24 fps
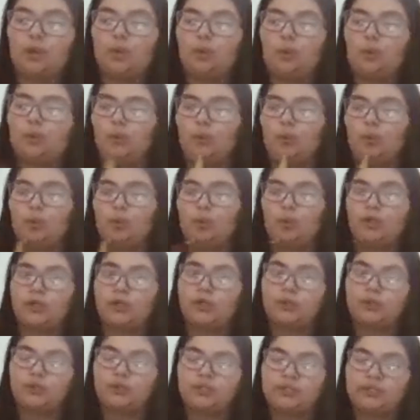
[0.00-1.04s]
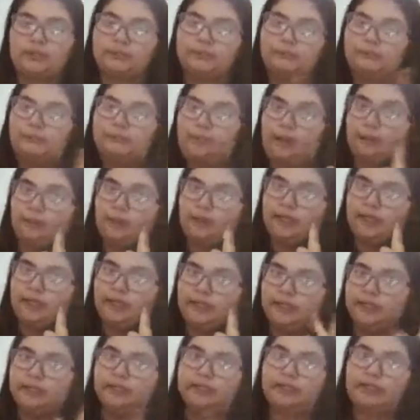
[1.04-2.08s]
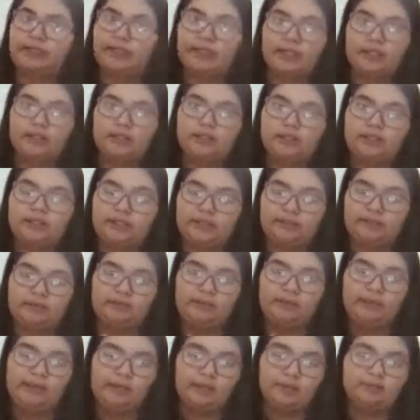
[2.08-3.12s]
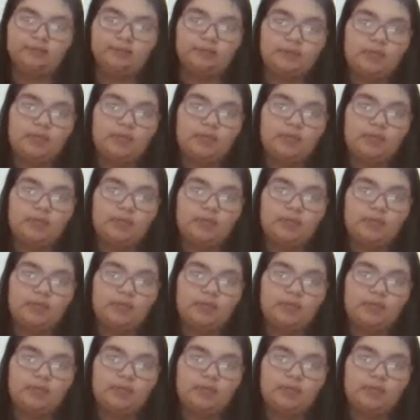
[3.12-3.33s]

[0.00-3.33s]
we're using my brain to think of a pattern.